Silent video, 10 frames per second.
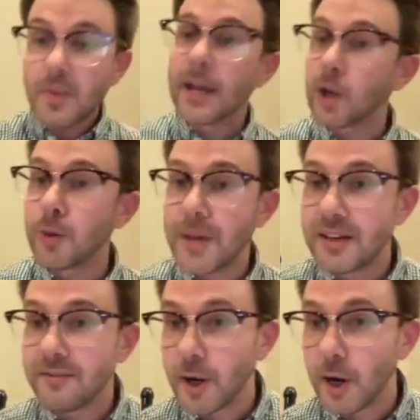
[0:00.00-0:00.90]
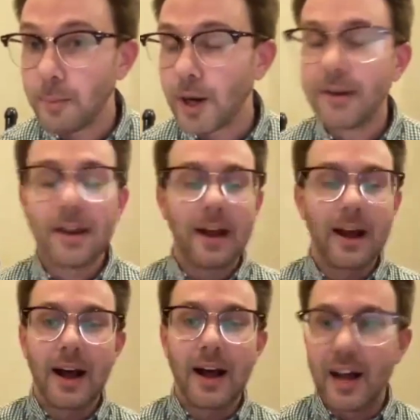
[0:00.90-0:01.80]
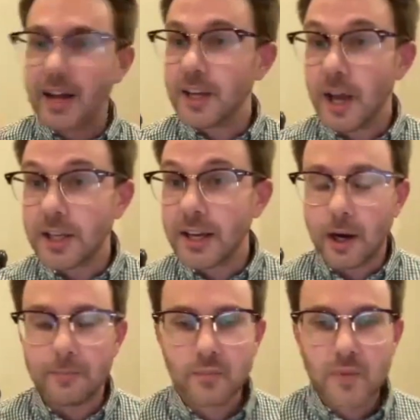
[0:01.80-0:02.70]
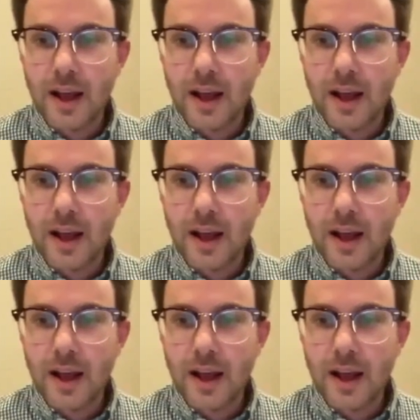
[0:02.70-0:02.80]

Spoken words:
It could be a different number, a year.